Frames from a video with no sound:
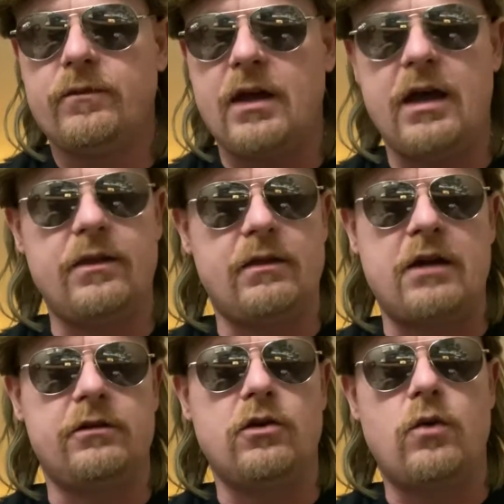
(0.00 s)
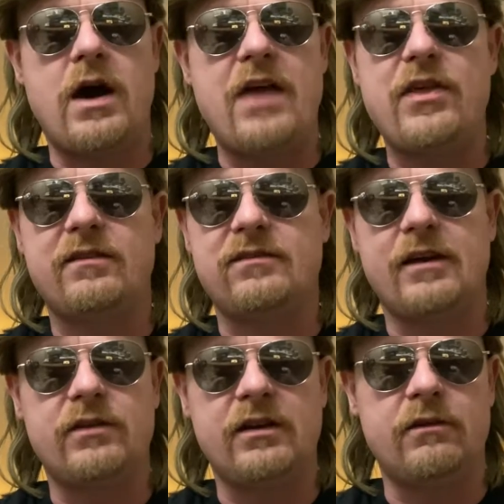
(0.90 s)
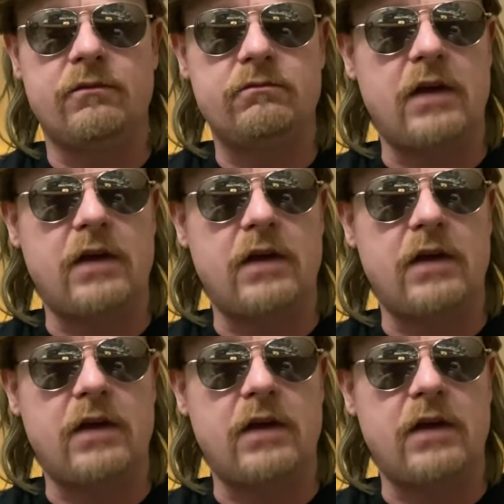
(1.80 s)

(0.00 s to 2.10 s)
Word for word: And I don't know why they just left it in.